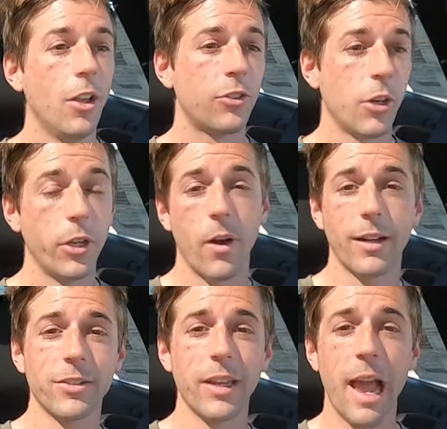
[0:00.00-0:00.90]
So you
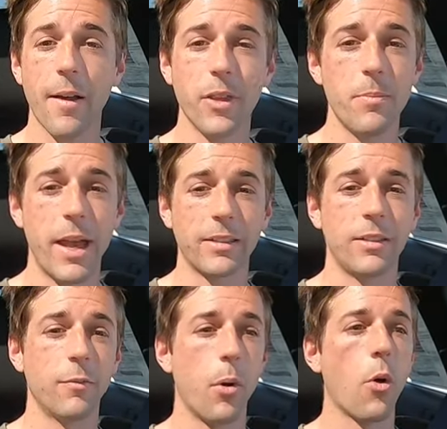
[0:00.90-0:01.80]
honestly have the
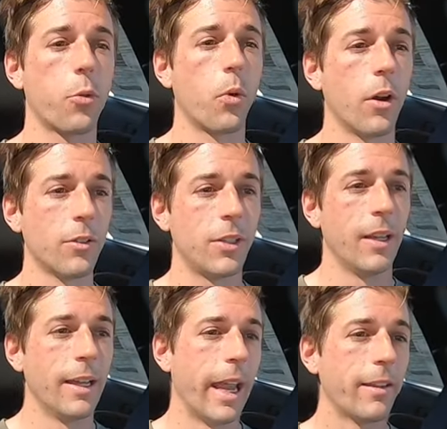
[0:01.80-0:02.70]
best of both worlds
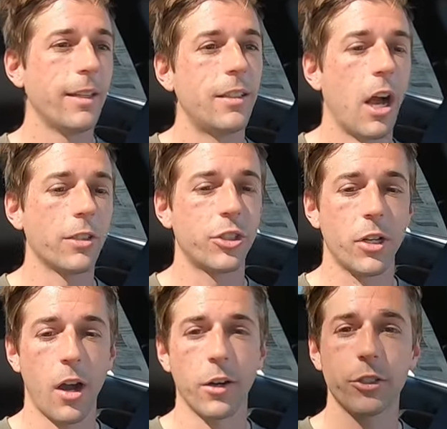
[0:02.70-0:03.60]
in the Dodge
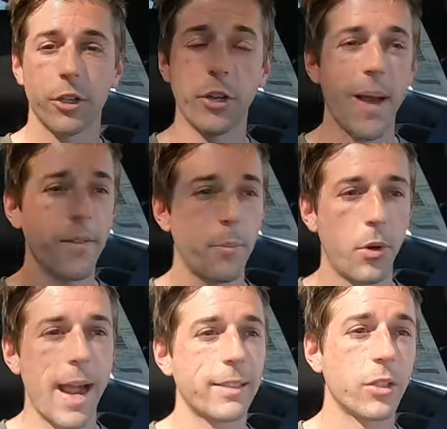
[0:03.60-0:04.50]
Charger. You have a
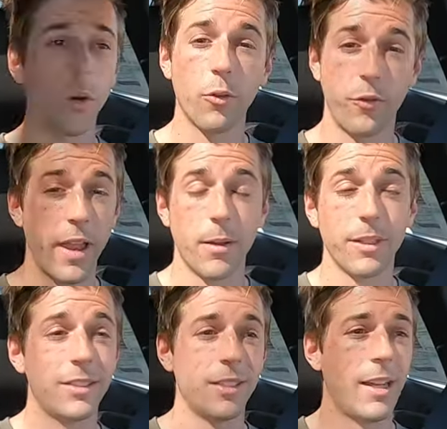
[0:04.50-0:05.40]
practical
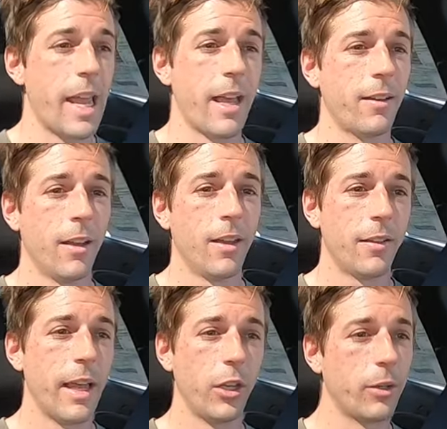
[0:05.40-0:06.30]
family sedan
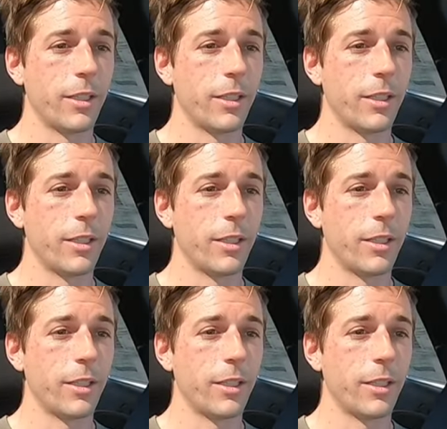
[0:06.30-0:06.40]
that you